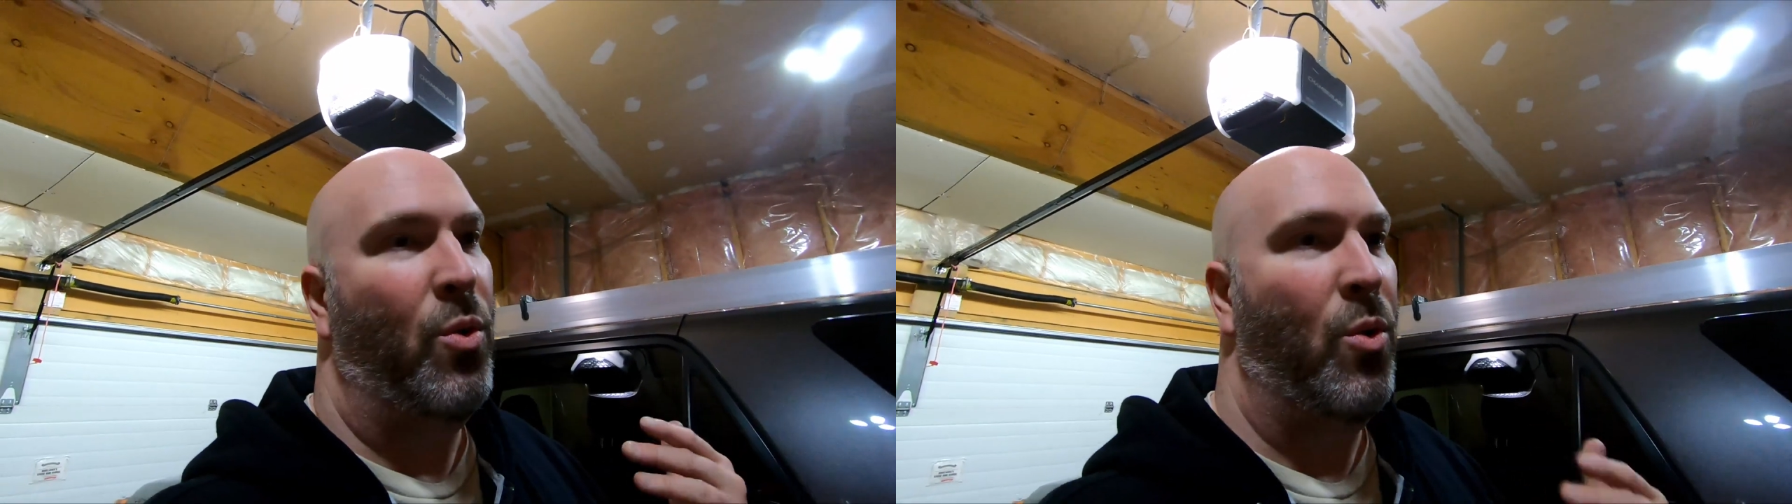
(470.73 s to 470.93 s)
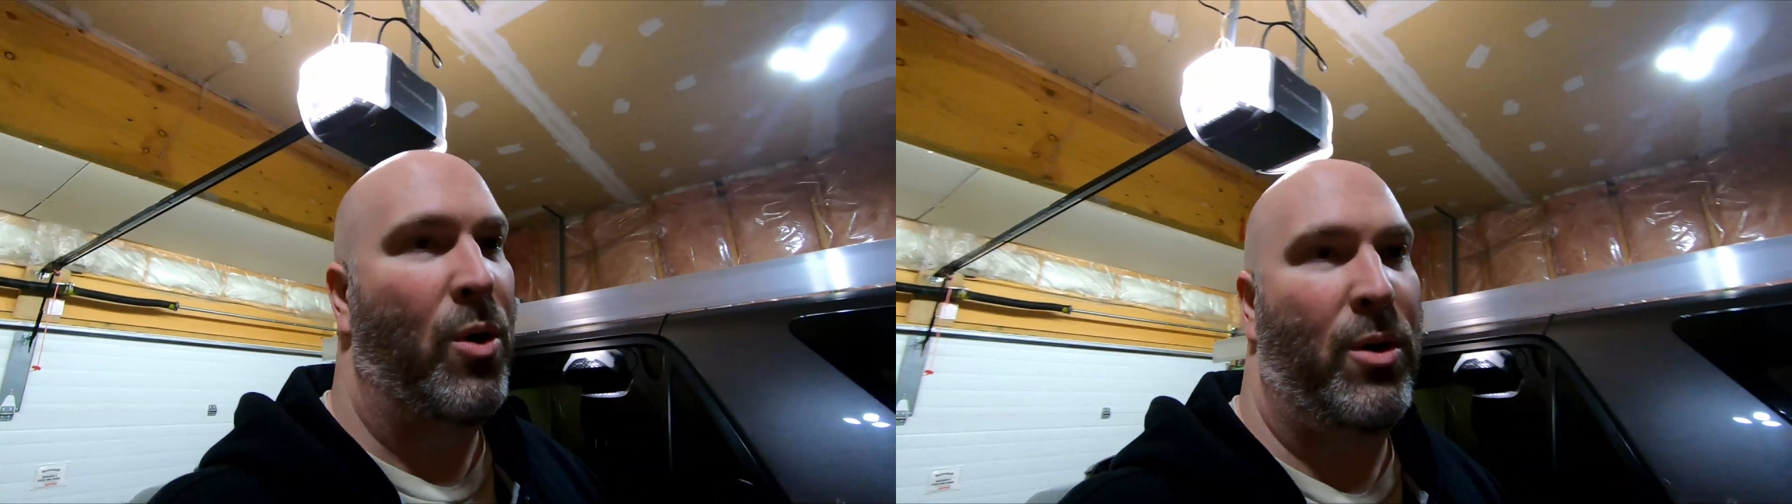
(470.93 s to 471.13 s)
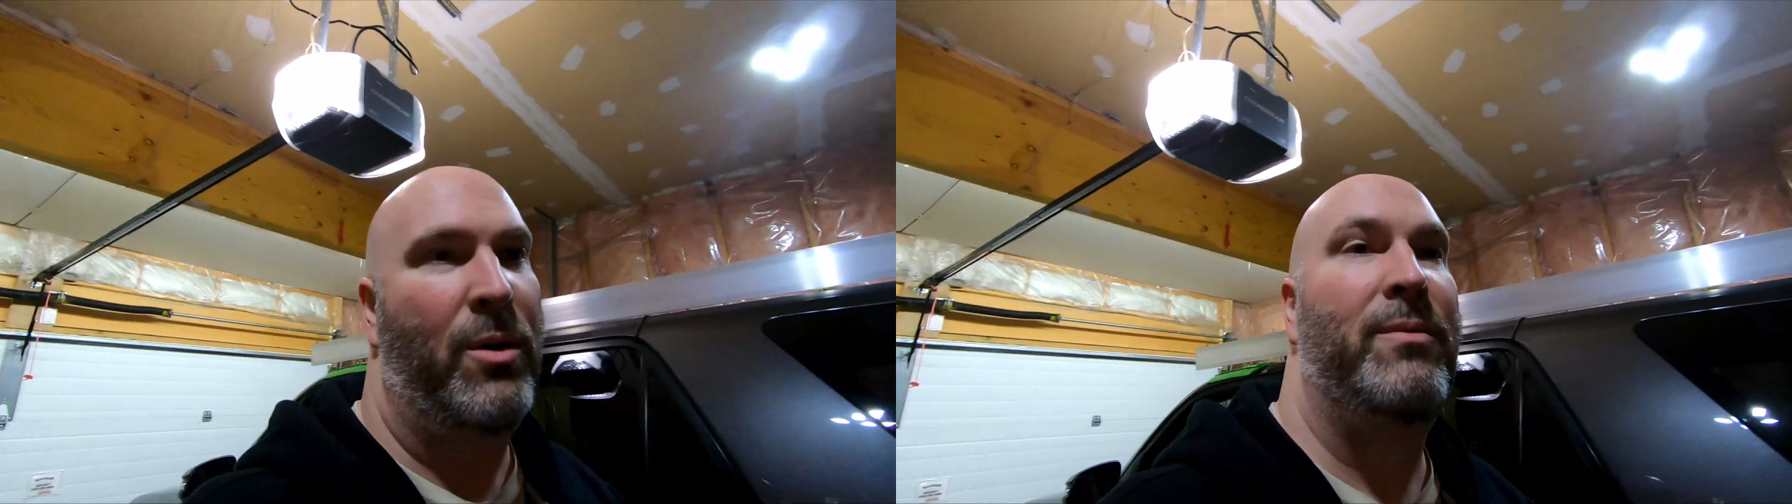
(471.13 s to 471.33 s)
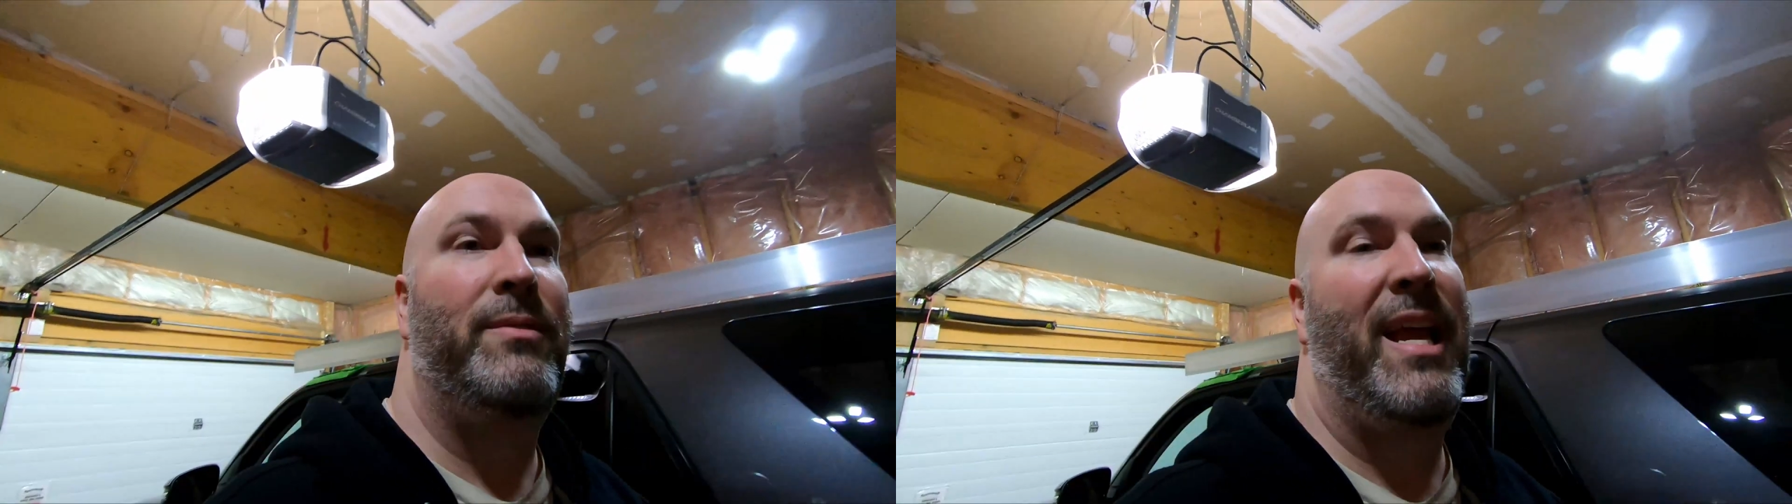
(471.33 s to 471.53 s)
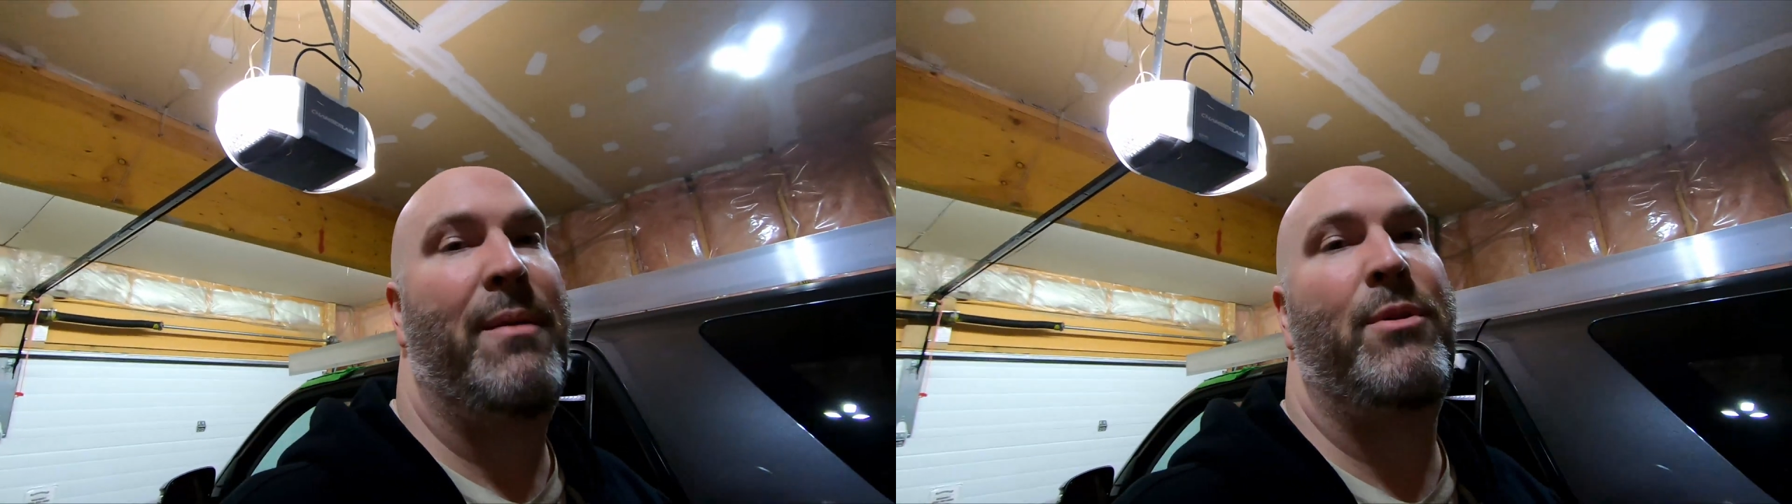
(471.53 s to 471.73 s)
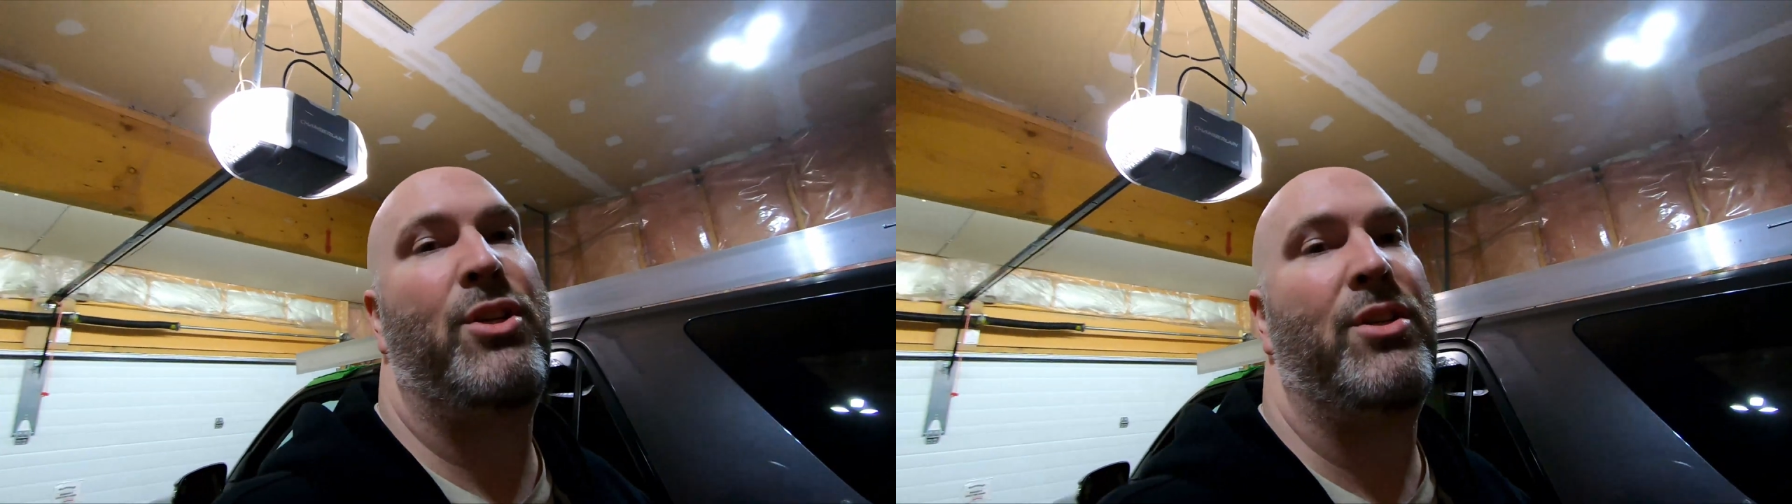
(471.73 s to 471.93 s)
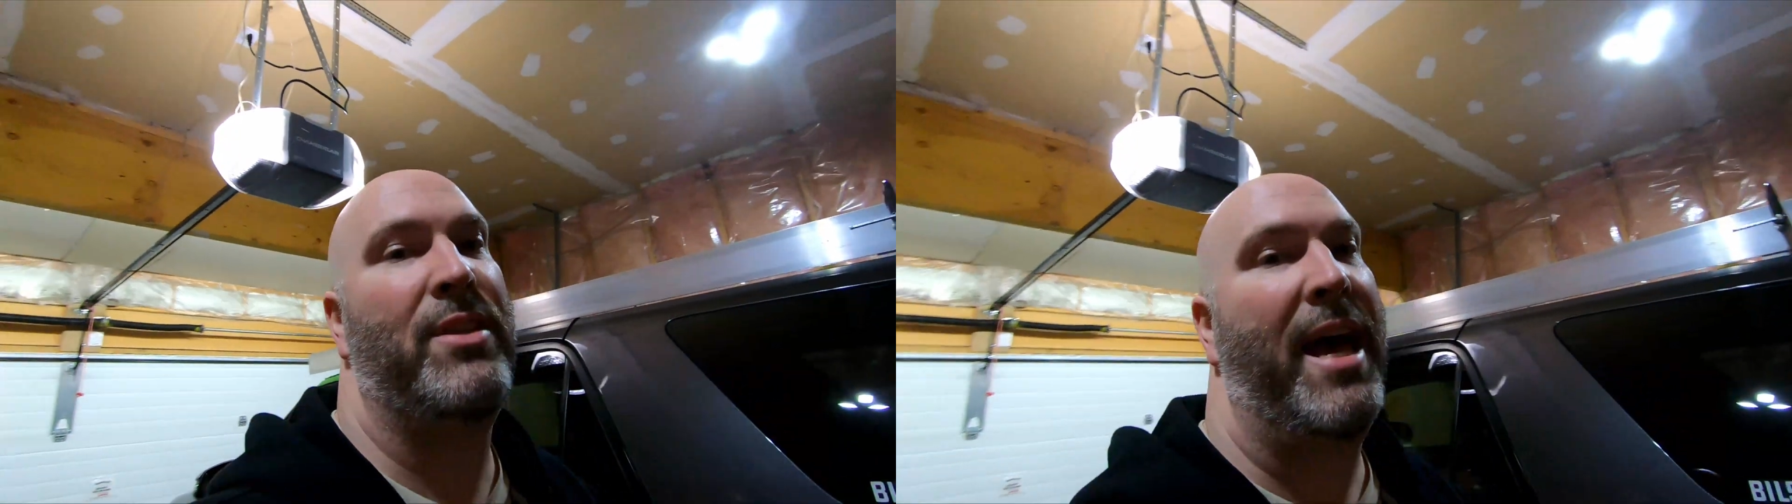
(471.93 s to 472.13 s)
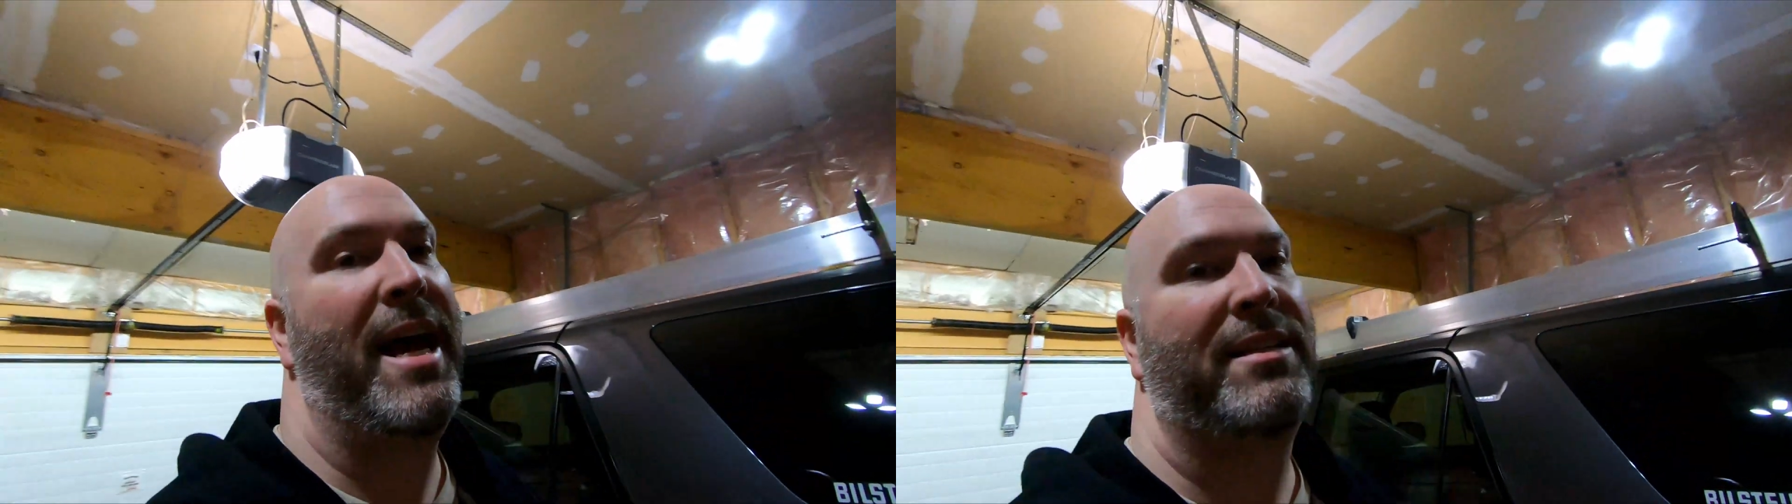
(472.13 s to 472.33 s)
or damages
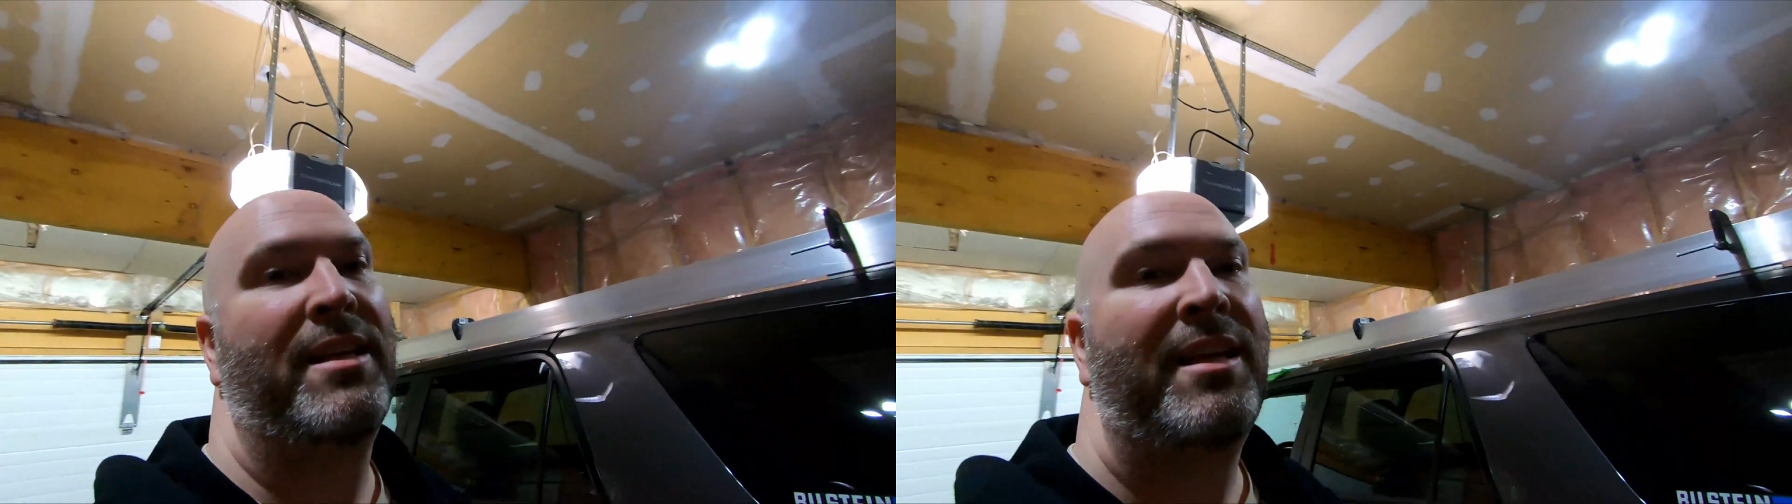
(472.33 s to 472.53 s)
that,